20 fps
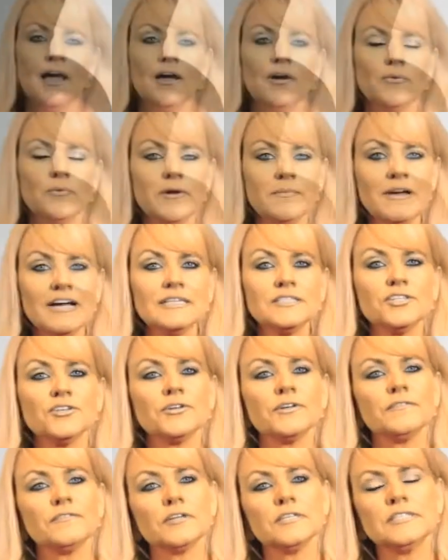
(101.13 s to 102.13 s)
REMAX
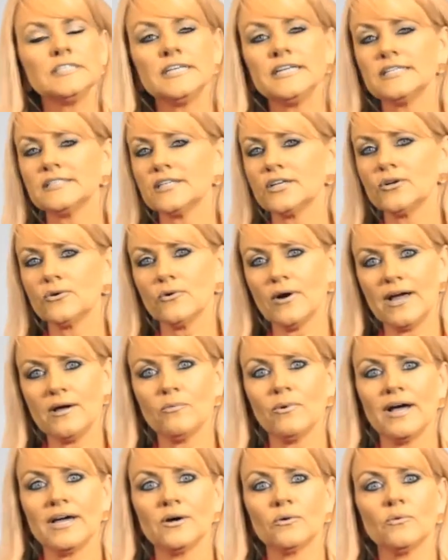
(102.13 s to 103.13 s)
University is a great
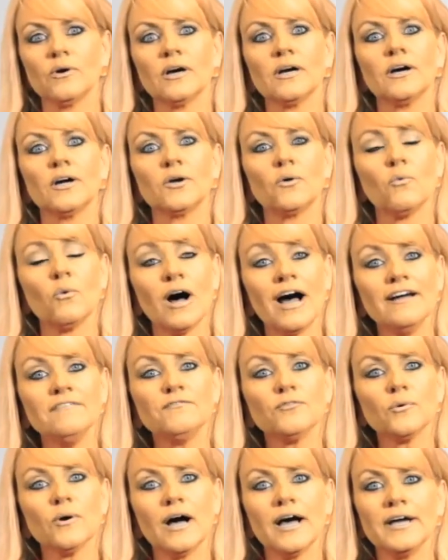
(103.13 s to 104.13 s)
way to work on a wide
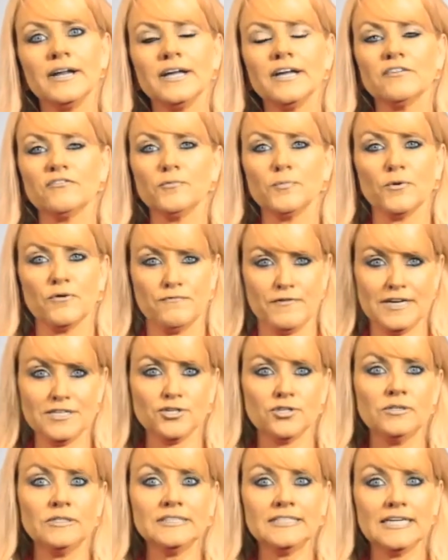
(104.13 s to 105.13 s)
variety of
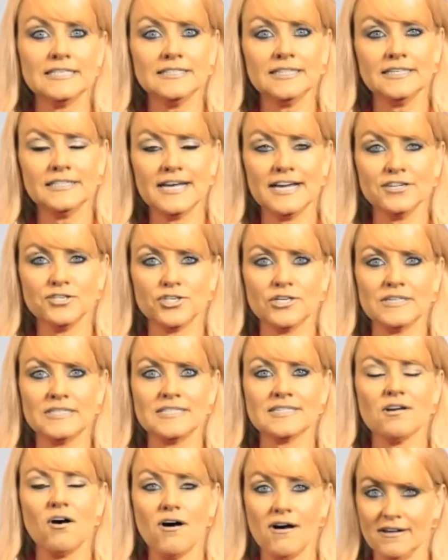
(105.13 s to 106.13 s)
professional
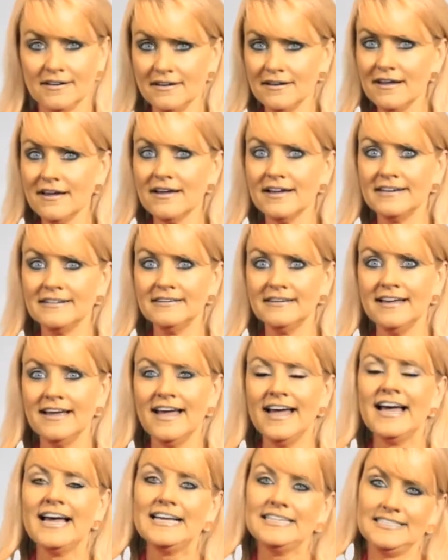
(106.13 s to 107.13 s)
designations online
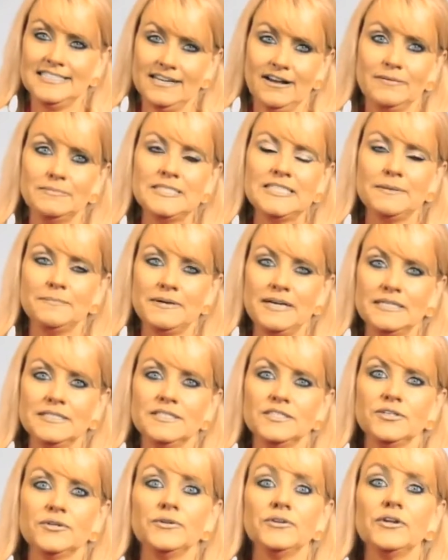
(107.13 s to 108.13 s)
at times that best
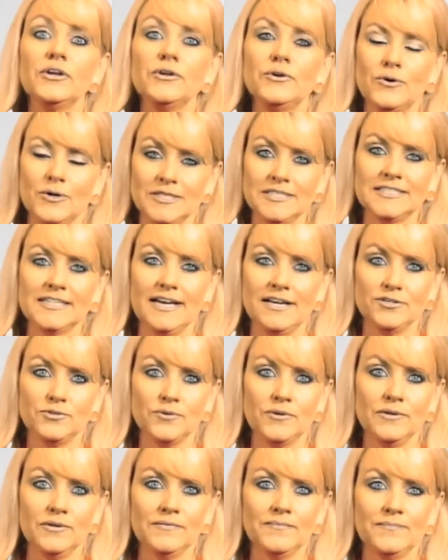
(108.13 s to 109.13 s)
suit your
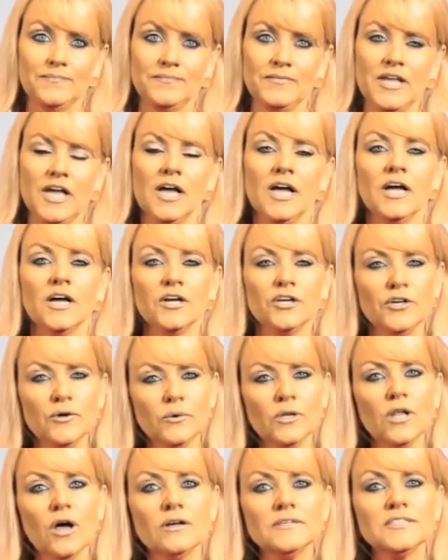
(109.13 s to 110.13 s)
schedule. You
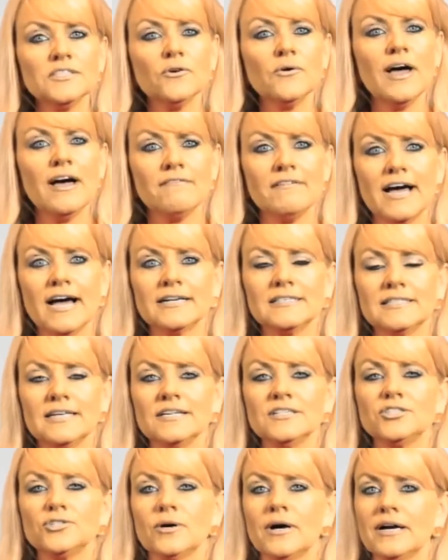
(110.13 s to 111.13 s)
will also have
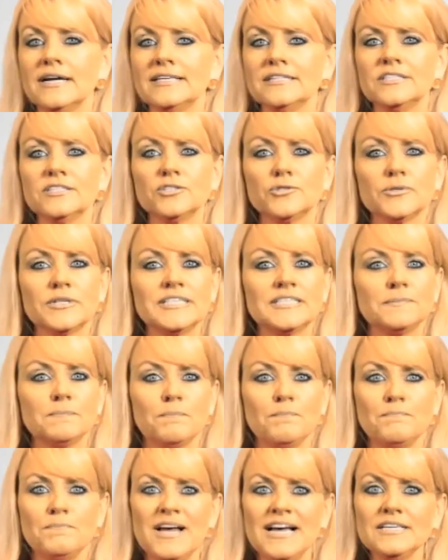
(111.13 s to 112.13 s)
access to our industry's
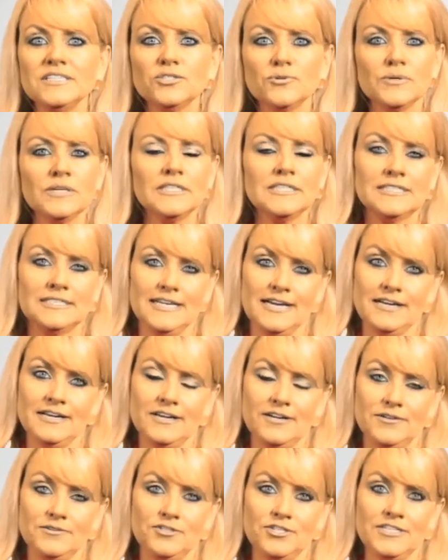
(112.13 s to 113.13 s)
best real estate
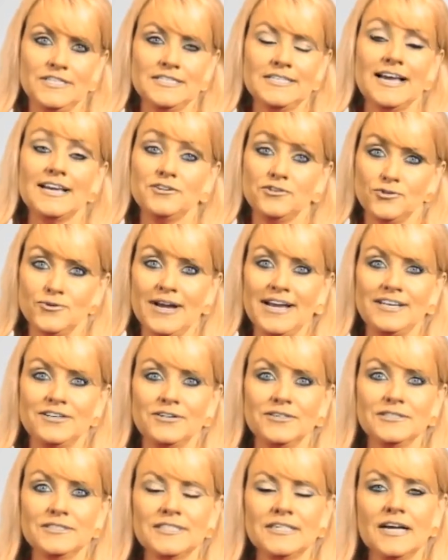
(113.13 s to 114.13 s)
coaches and
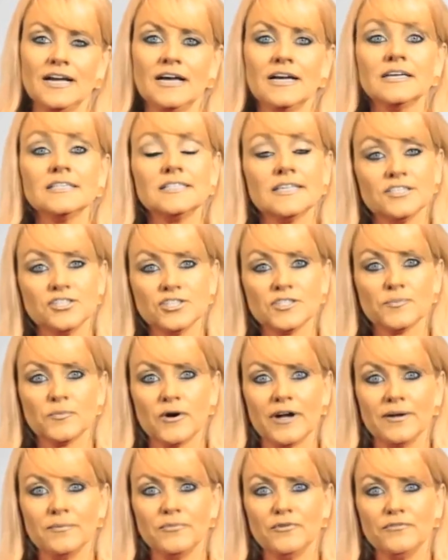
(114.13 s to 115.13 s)
trainers, such as
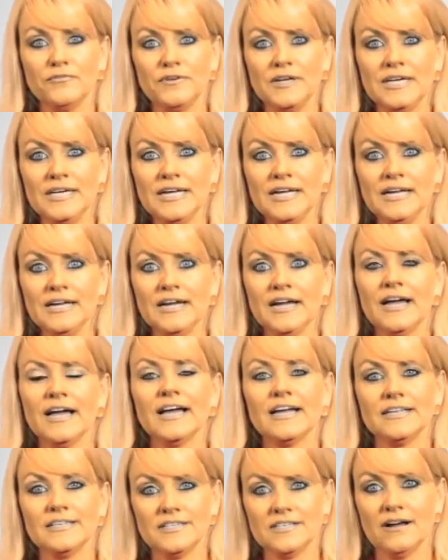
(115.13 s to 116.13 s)
Brian Buffini
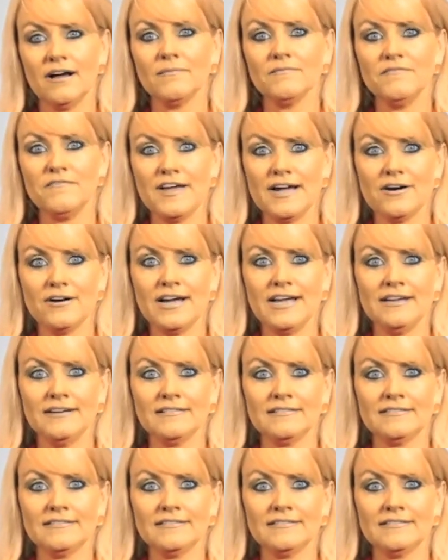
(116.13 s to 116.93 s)
and Tom Ferry.